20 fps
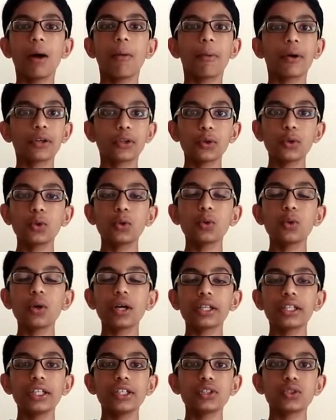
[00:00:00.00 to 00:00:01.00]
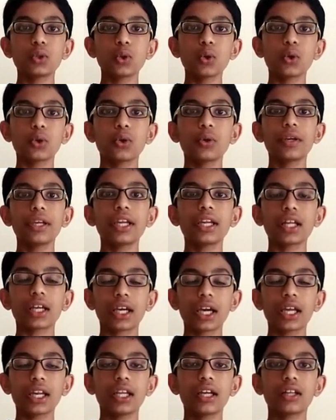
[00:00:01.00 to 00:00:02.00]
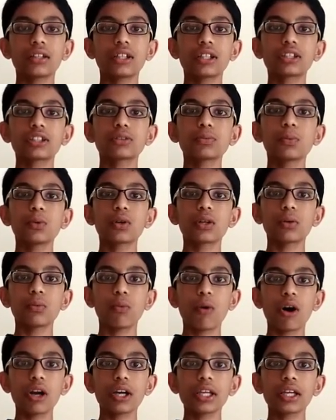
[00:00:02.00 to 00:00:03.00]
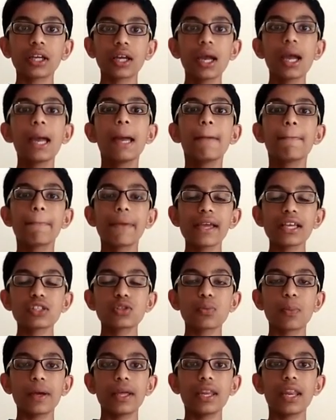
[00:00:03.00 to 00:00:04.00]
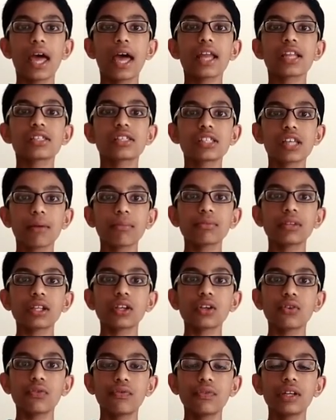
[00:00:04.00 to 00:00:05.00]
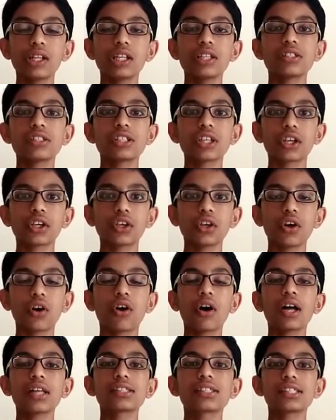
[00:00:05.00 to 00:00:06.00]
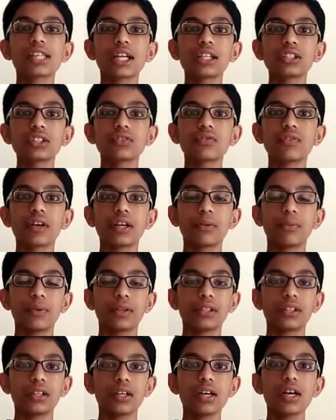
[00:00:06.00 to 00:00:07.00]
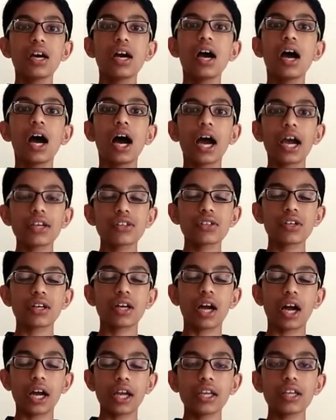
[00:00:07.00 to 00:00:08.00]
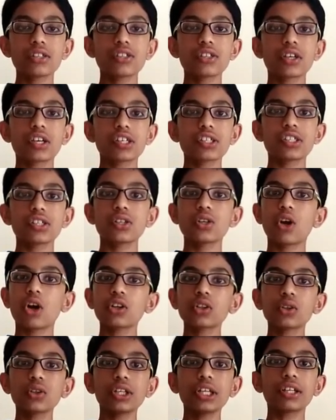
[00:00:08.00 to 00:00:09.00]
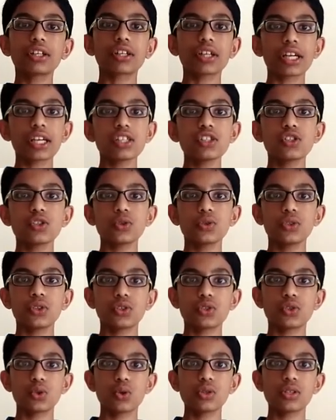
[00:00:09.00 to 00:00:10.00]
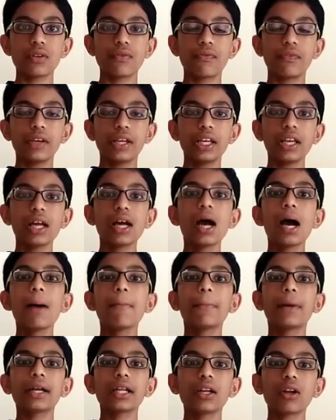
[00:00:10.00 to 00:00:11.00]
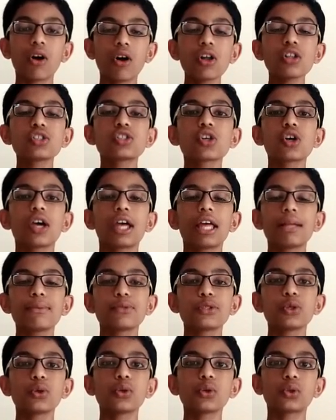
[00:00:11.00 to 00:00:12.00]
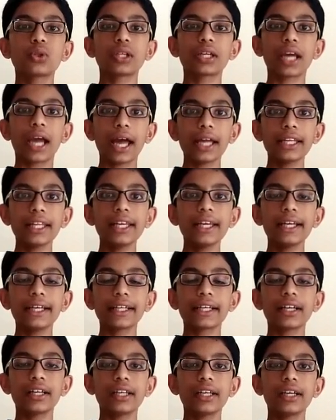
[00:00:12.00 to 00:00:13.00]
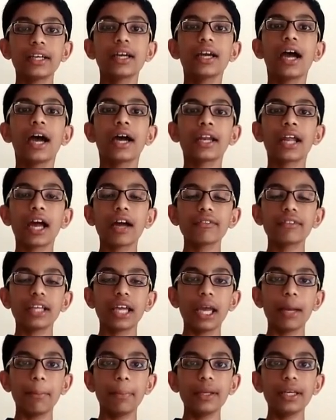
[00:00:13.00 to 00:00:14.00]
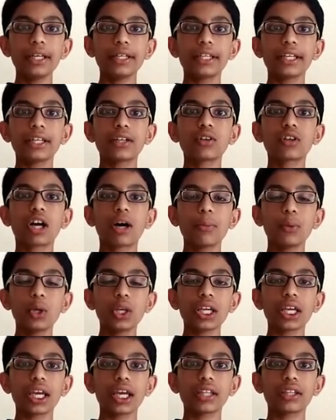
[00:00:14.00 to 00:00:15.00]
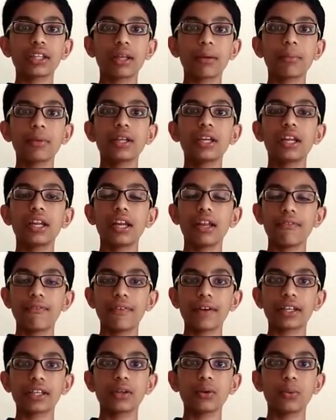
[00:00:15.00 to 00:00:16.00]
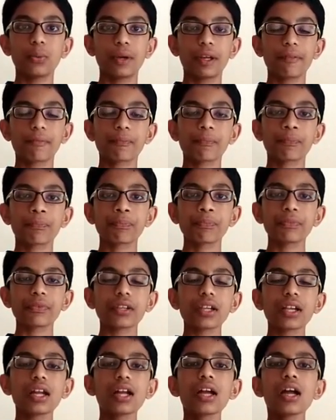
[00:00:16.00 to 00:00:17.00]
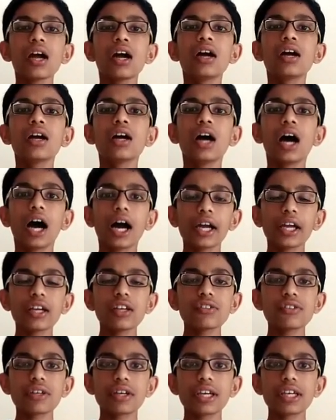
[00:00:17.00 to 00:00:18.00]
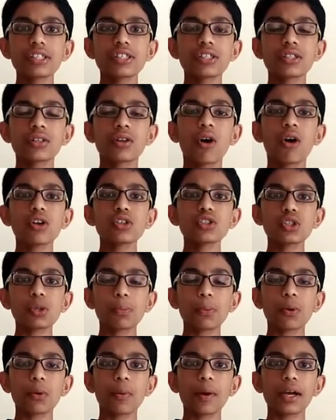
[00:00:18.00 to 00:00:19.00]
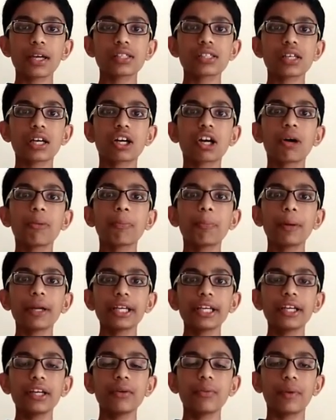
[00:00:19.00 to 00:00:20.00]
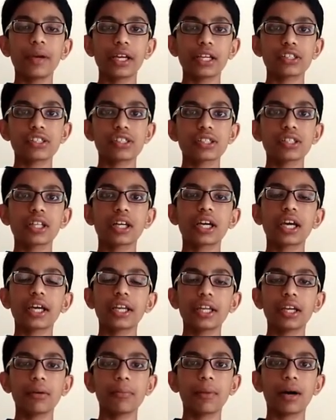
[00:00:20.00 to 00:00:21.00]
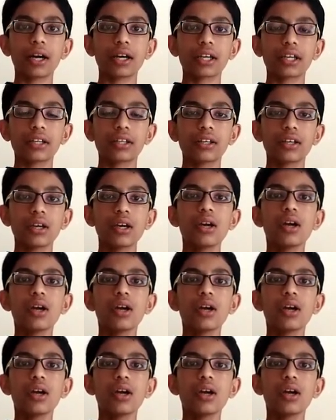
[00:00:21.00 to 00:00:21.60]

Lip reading: but you do at least know you need a career that is more rewarding, pays well, and is something you feel is secure and satisfied with. Higher education not only trains you in your chosen field, but it also helps you to think analytically and have the ability to communicate them in an effective way. Higher education also provides a competitive edge in the career market.